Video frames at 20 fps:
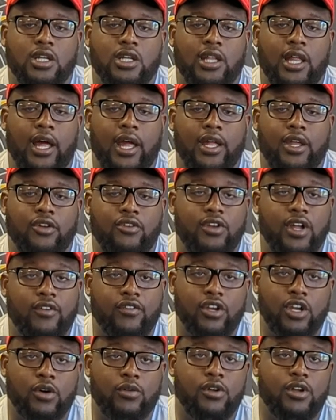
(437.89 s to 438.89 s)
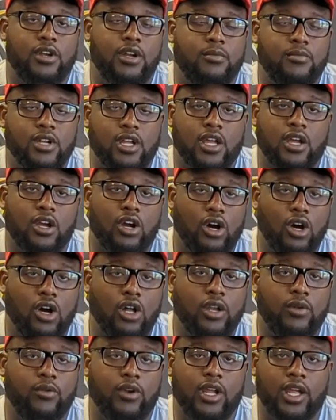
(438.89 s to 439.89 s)
like, you never know when your number get
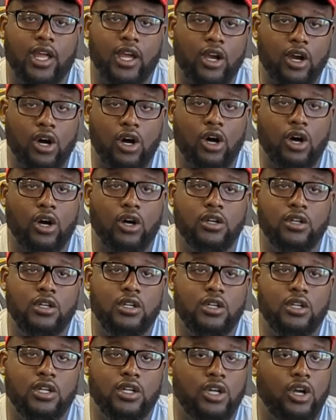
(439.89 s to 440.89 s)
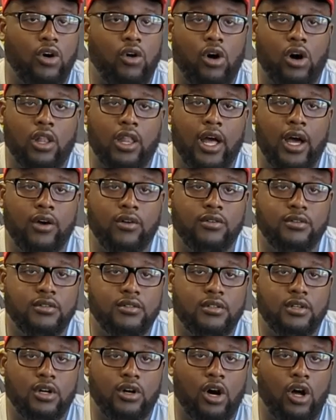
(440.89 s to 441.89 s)
called, and when it get called, go all out,
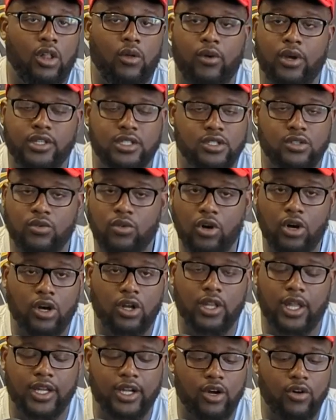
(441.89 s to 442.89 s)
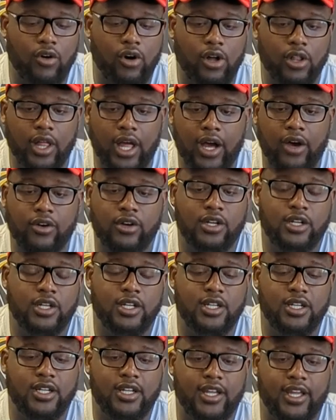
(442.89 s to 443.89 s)
all the way to the wall, like, go all out
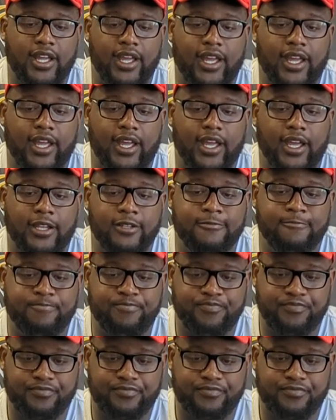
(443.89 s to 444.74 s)
and